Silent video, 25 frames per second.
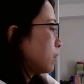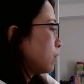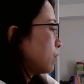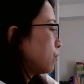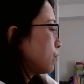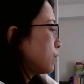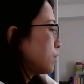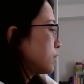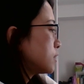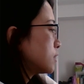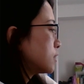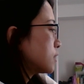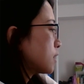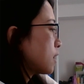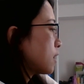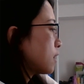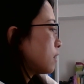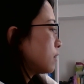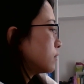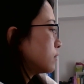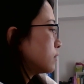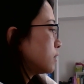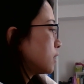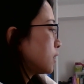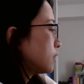
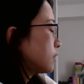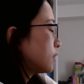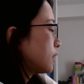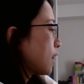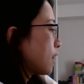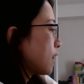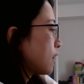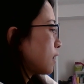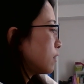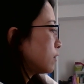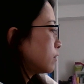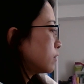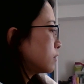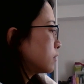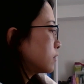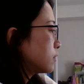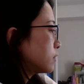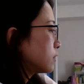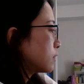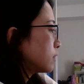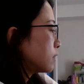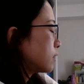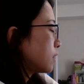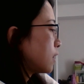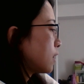Without a doubt,
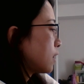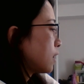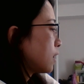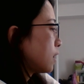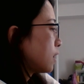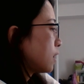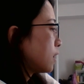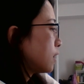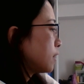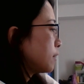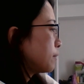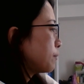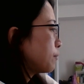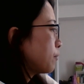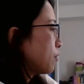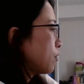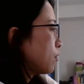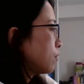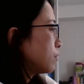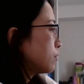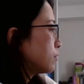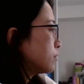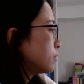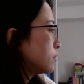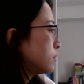I
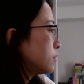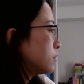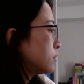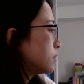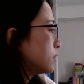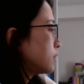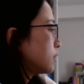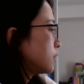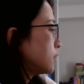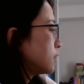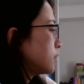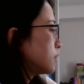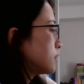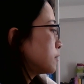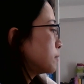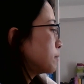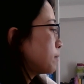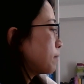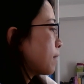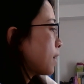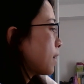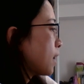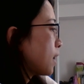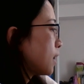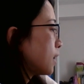bought this
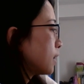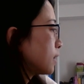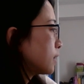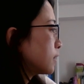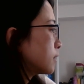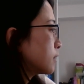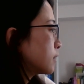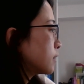bag.